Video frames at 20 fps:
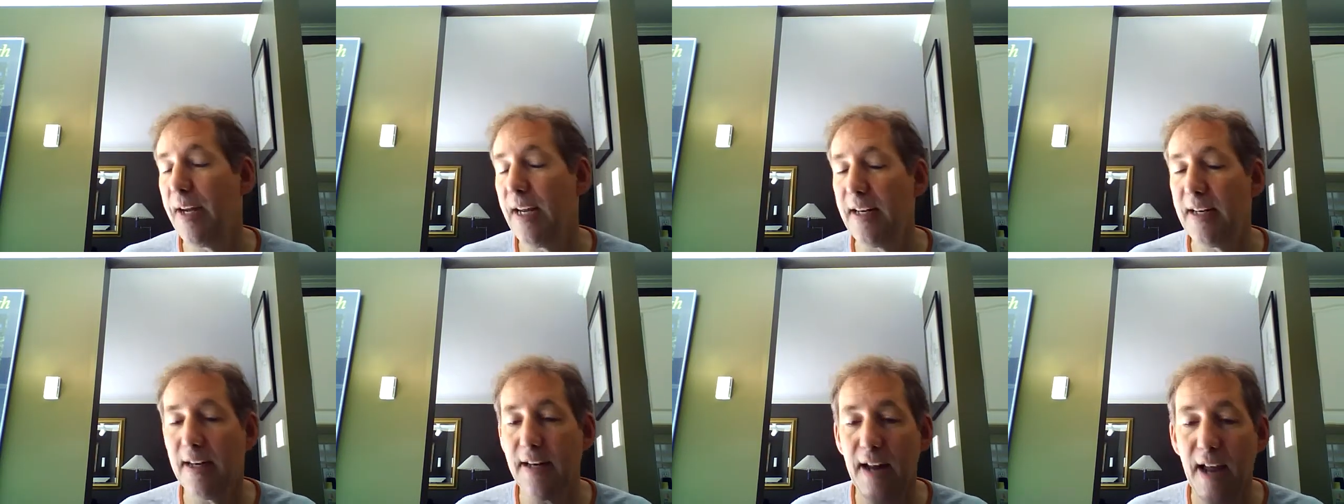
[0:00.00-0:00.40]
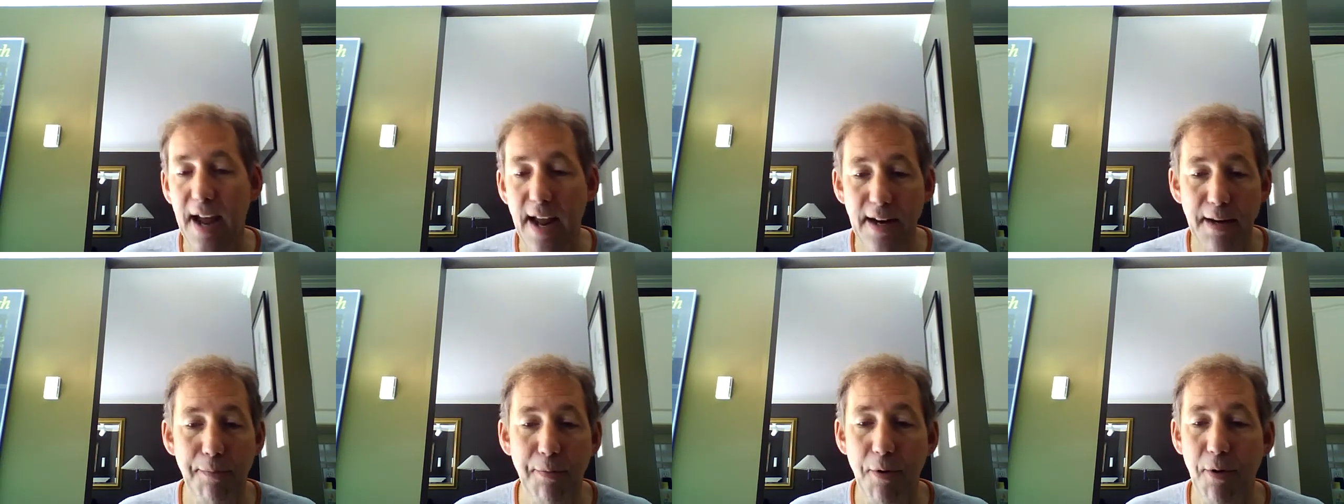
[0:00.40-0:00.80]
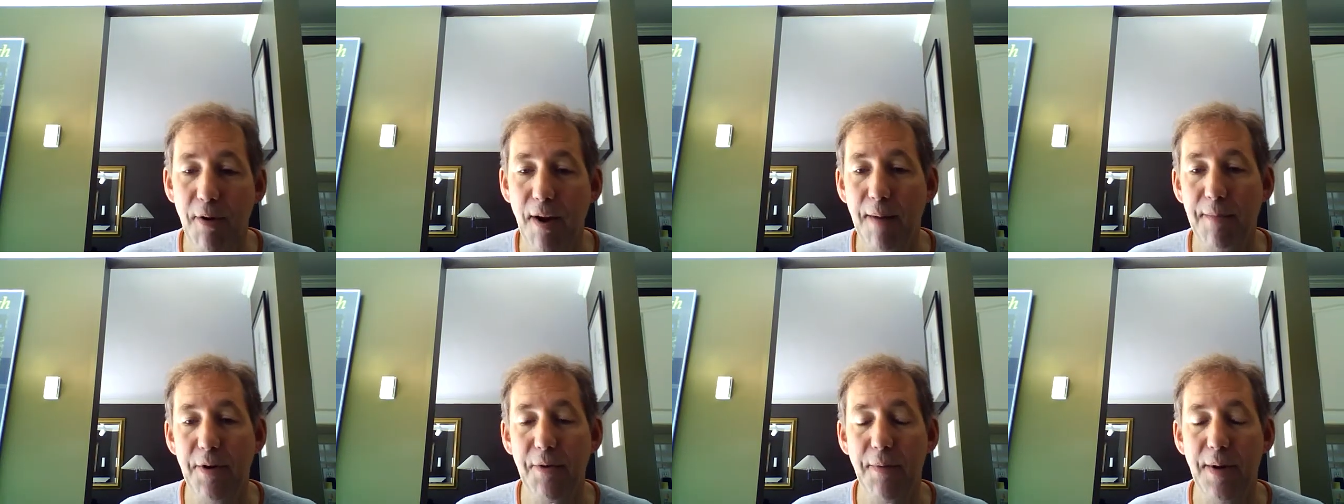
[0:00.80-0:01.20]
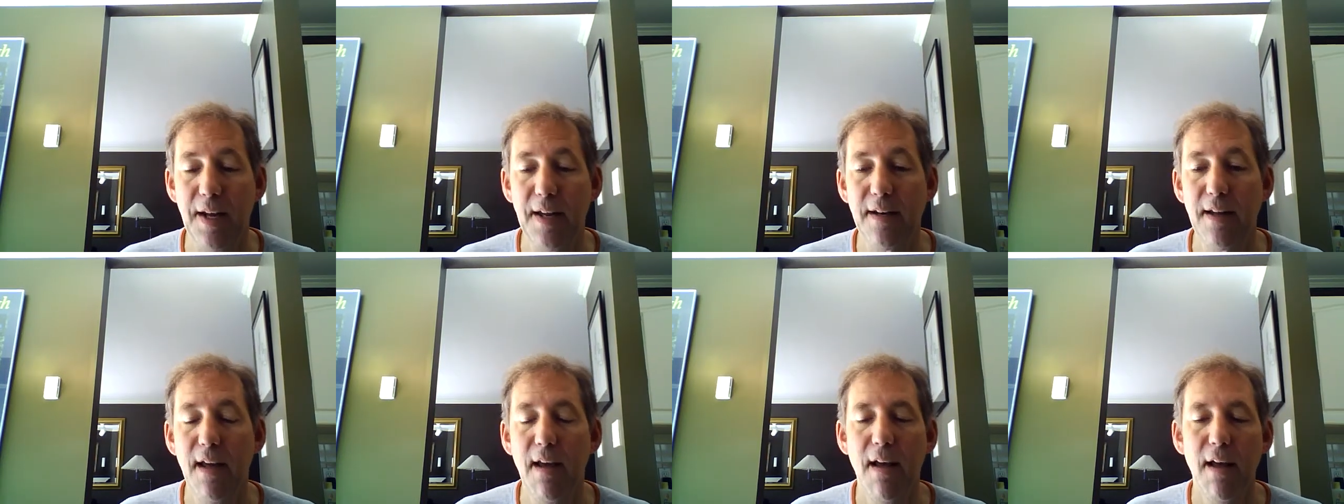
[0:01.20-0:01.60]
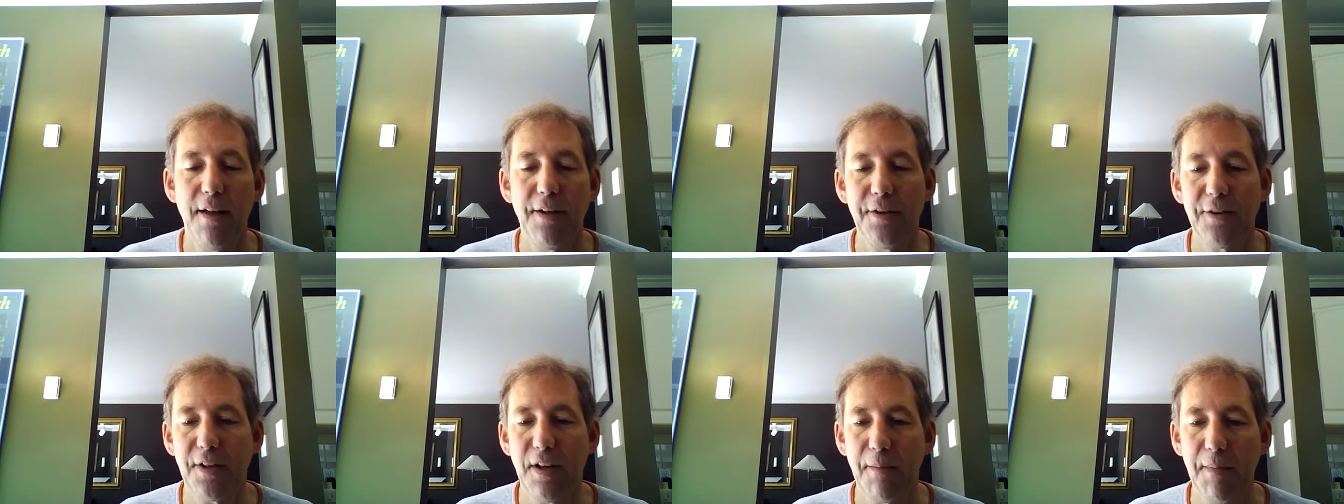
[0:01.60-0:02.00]
in any program you read. You're
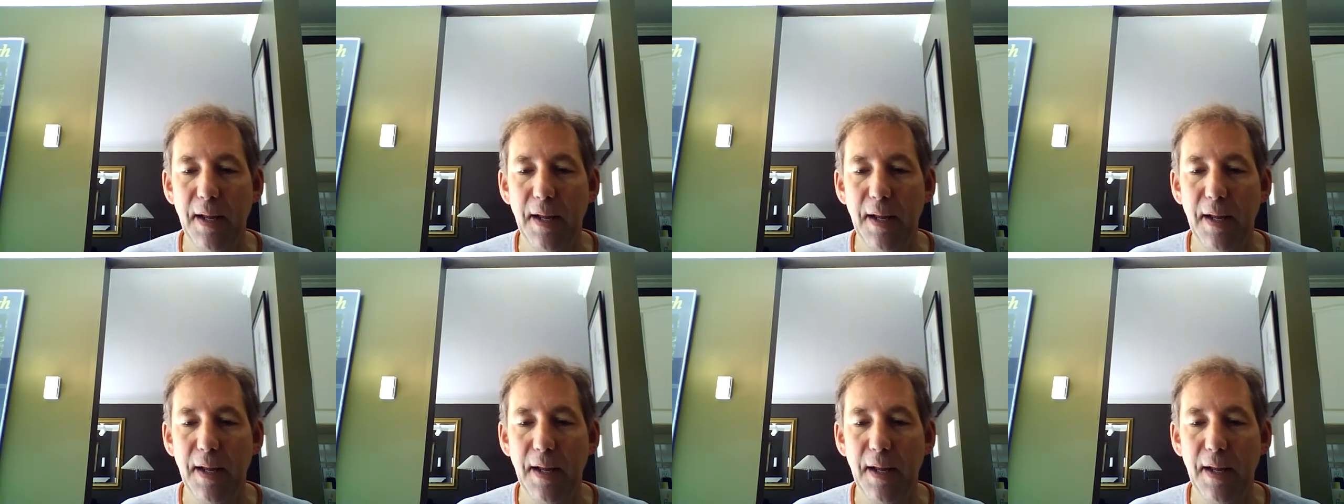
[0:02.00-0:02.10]
going to be